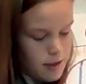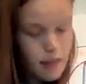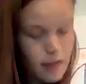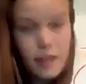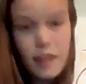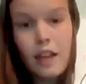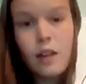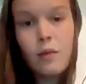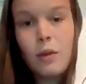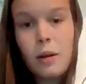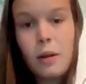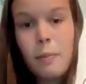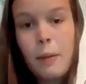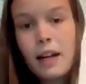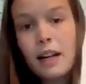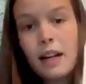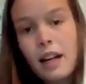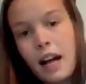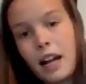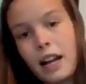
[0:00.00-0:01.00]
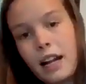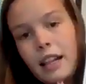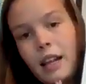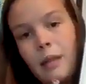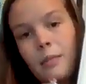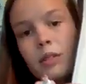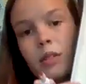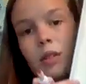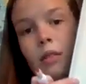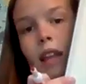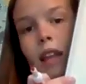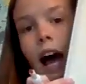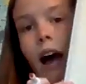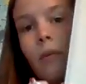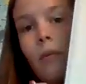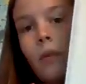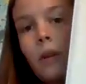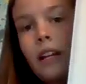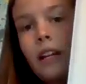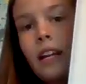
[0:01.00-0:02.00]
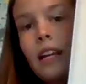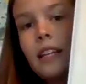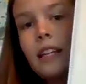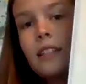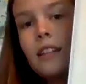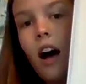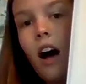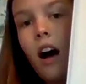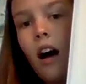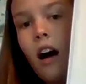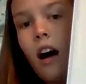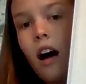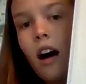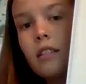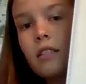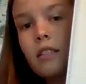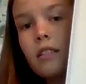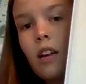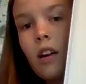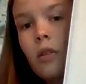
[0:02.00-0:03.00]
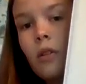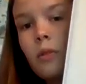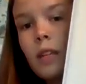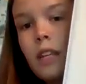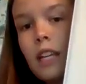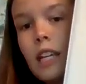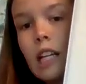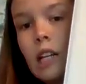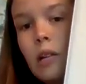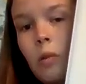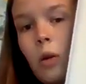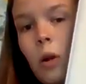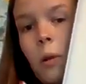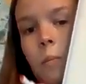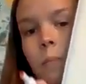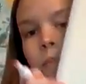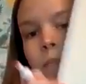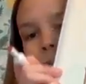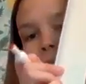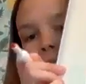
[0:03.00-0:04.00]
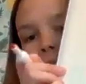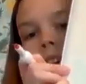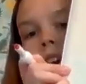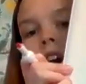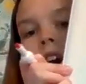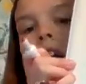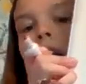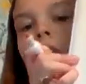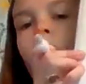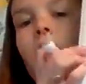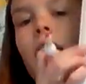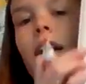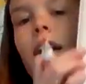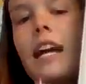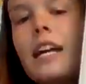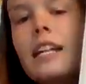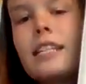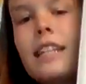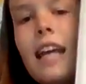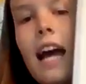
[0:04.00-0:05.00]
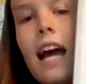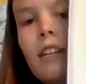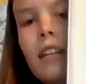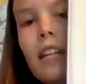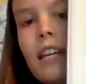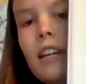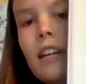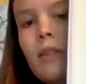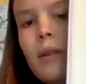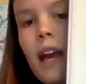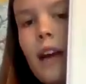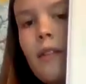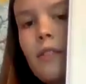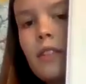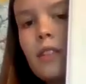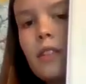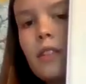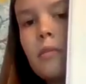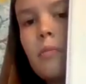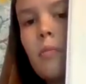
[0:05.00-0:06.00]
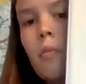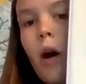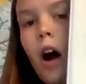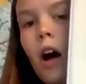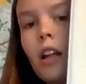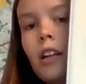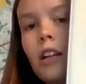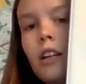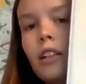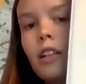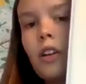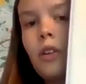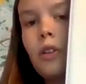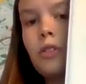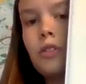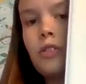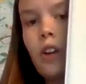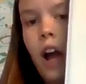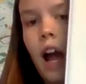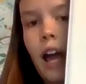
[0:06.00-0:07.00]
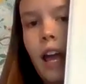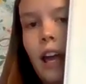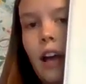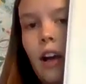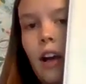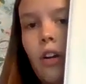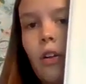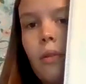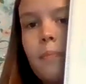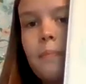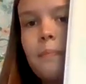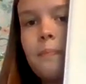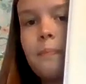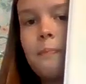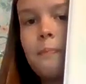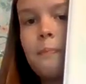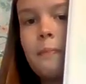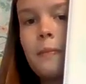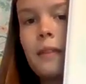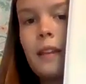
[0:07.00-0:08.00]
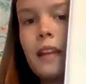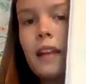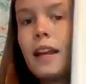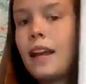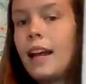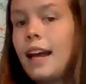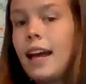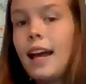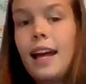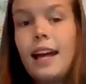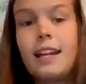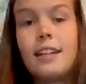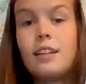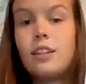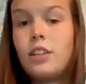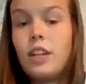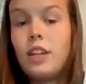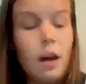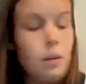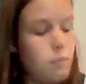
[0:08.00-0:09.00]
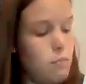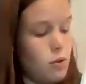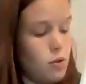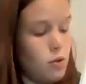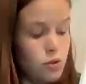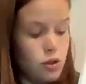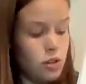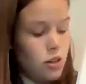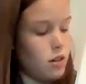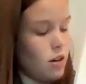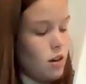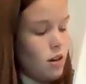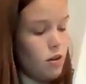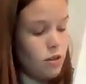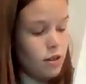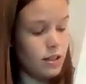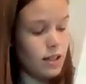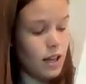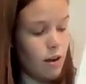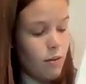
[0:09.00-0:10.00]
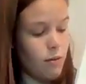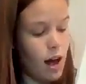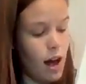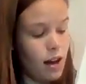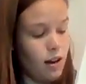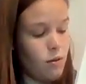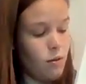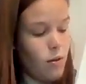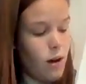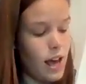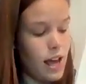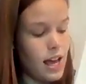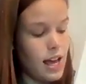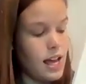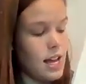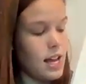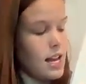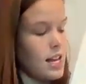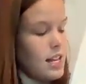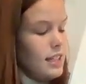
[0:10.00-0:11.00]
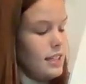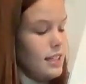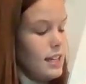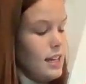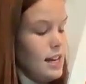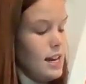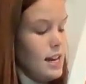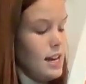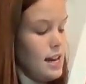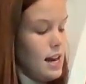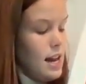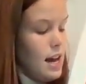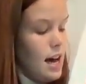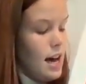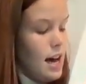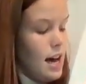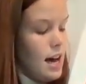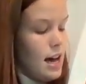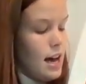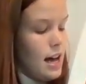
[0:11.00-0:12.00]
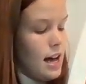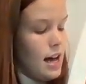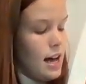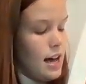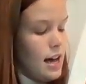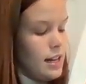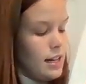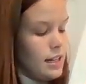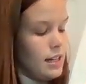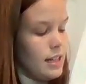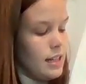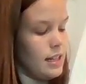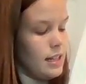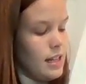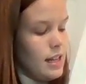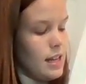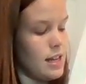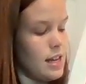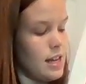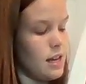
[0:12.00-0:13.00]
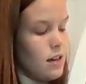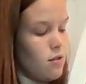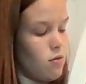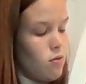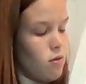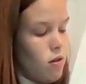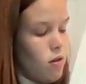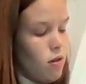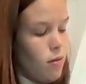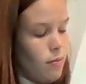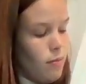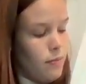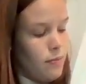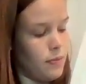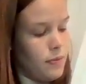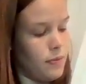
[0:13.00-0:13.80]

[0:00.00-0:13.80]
than we've been cutting them. So that one is also equal. All right, down here we have a smaller little triangle. And yep, you should have noticed that right away. It is not equal.